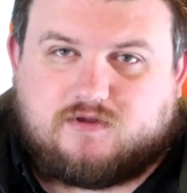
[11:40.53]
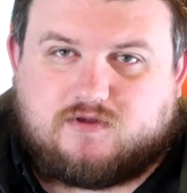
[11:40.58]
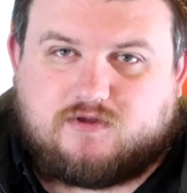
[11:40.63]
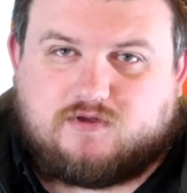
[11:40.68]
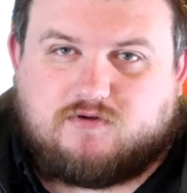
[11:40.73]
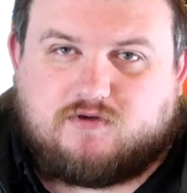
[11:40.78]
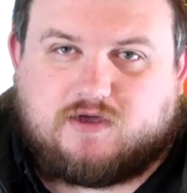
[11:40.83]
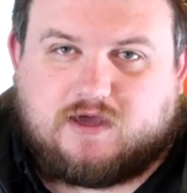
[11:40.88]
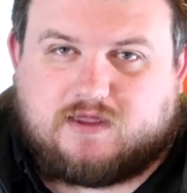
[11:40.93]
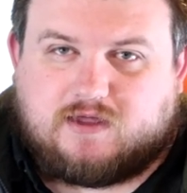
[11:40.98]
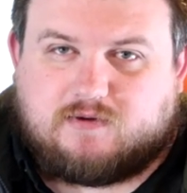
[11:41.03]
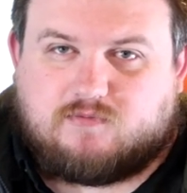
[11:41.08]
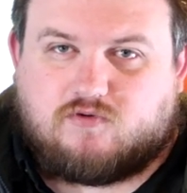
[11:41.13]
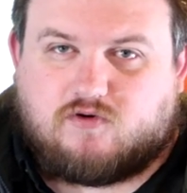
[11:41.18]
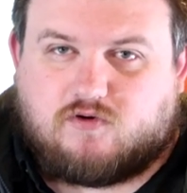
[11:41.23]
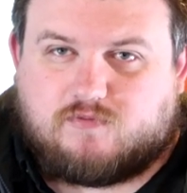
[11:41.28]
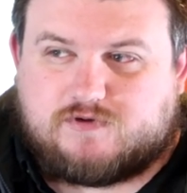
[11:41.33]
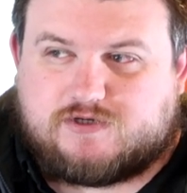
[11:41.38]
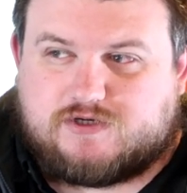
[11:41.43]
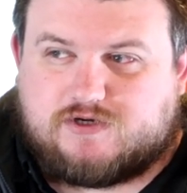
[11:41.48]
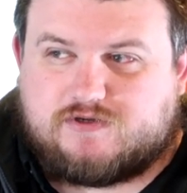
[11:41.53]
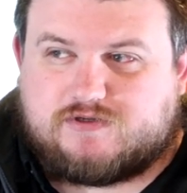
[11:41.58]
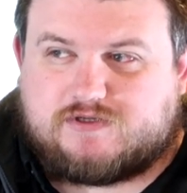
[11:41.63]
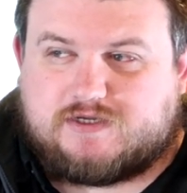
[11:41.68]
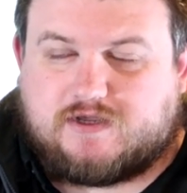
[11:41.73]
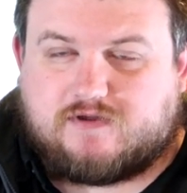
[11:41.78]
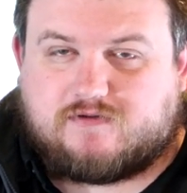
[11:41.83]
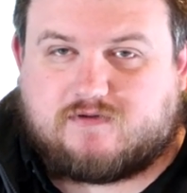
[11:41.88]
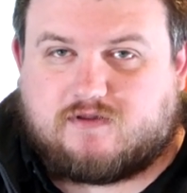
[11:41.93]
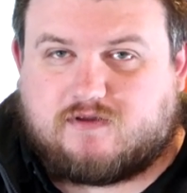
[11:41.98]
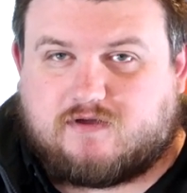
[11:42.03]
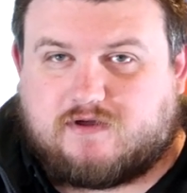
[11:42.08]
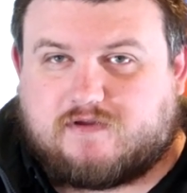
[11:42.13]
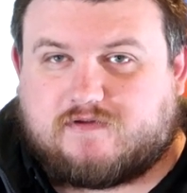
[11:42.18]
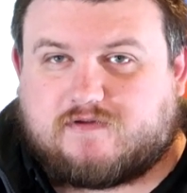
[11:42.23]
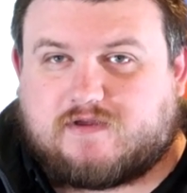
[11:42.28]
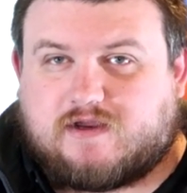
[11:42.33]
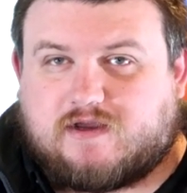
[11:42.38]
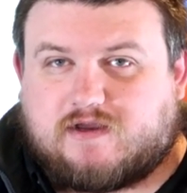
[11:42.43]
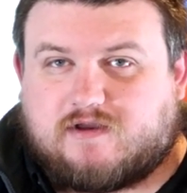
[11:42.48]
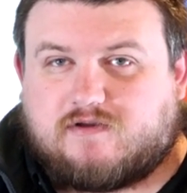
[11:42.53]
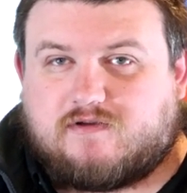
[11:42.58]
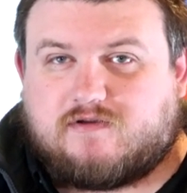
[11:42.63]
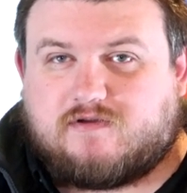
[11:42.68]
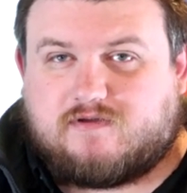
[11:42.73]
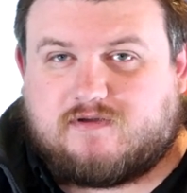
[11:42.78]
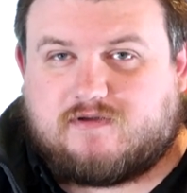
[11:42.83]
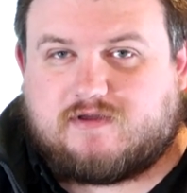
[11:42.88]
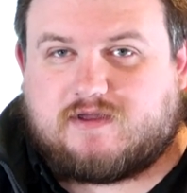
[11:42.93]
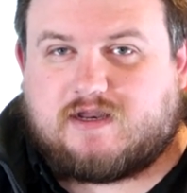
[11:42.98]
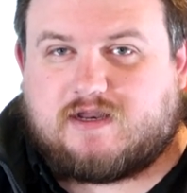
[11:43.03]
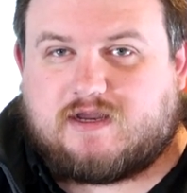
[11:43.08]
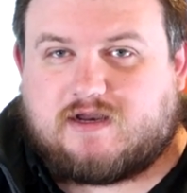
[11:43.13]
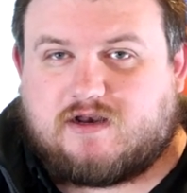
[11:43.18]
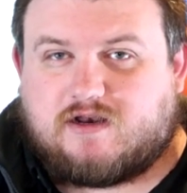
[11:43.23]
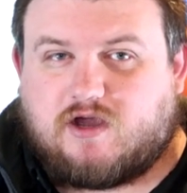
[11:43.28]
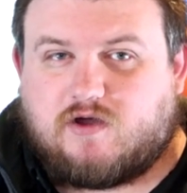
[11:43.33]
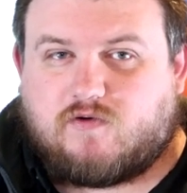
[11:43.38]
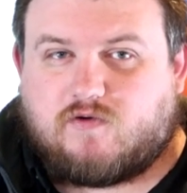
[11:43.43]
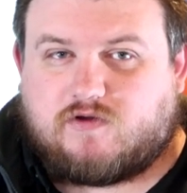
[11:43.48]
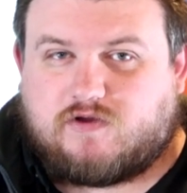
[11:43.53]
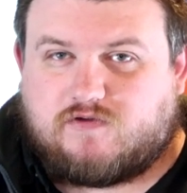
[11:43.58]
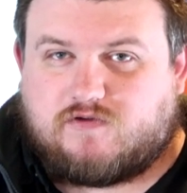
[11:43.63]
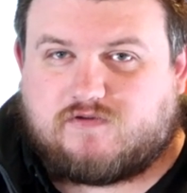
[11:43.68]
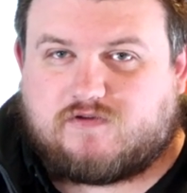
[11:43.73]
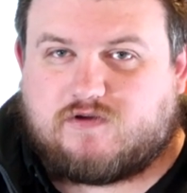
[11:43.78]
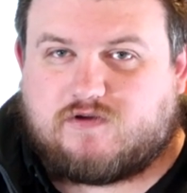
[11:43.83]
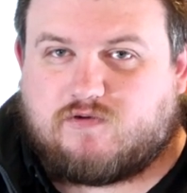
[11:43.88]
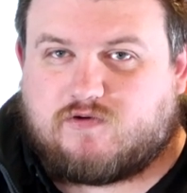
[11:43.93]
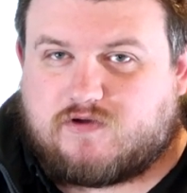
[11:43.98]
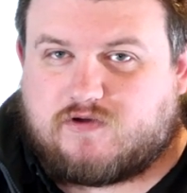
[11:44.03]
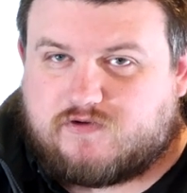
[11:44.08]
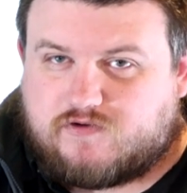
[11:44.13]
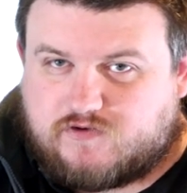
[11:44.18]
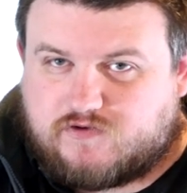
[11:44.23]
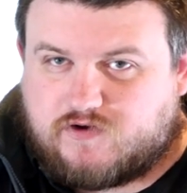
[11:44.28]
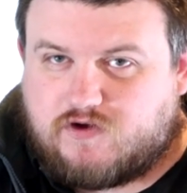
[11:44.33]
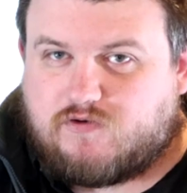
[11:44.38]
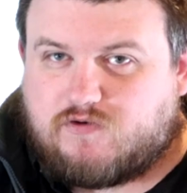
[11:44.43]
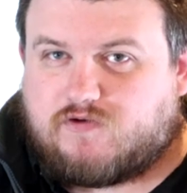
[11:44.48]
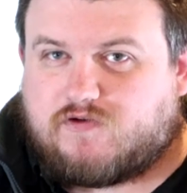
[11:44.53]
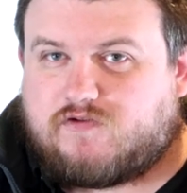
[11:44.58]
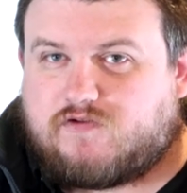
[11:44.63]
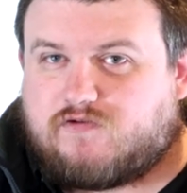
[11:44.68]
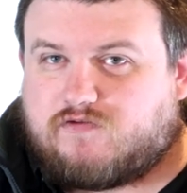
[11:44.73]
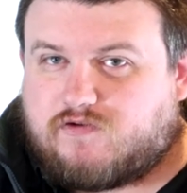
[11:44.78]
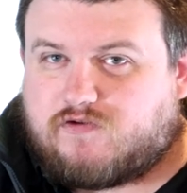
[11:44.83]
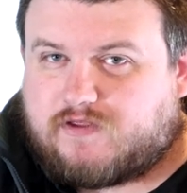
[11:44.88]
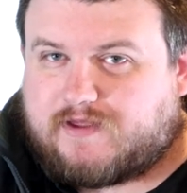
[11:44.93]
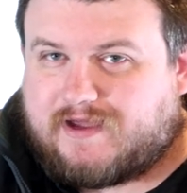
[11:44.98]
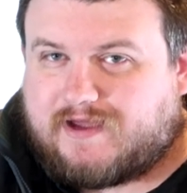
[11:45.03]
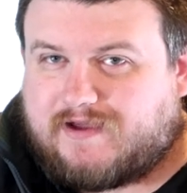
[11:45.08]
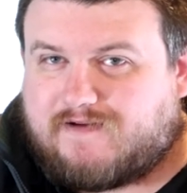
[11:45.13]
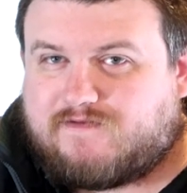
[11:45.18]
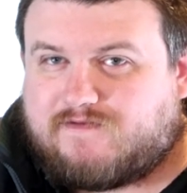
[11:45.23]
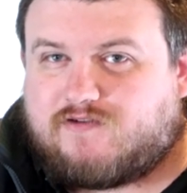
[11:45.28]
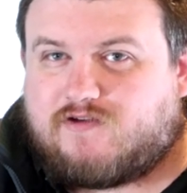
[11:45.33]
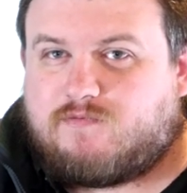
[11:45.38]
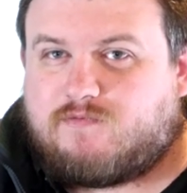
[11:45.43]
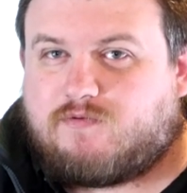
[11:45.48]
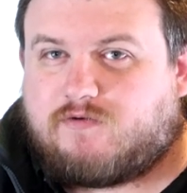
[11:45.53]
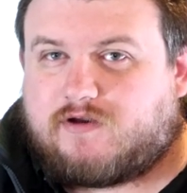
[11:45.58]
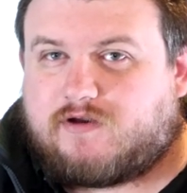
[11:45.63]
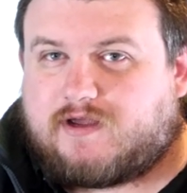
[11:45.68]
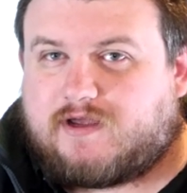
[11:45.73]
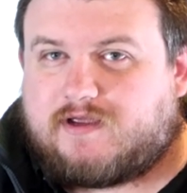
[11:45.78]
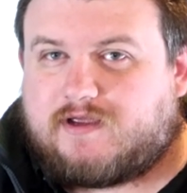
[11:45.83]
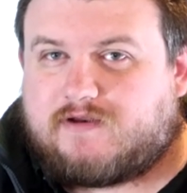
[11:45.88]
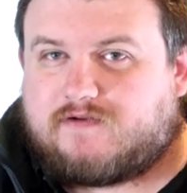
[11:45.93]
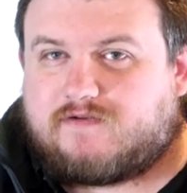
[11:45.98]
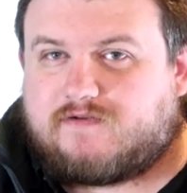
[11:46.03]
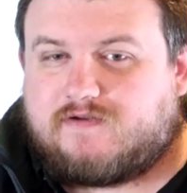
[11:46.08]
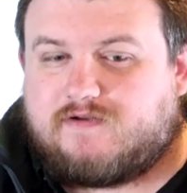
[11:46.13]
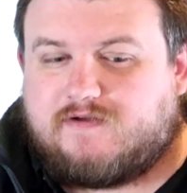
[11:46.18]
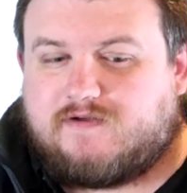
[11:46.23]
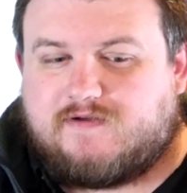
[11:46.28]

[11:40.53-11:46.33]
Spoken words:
you get that more opportunity because the light's getting lower and you still can shoot because you've got that f2.8.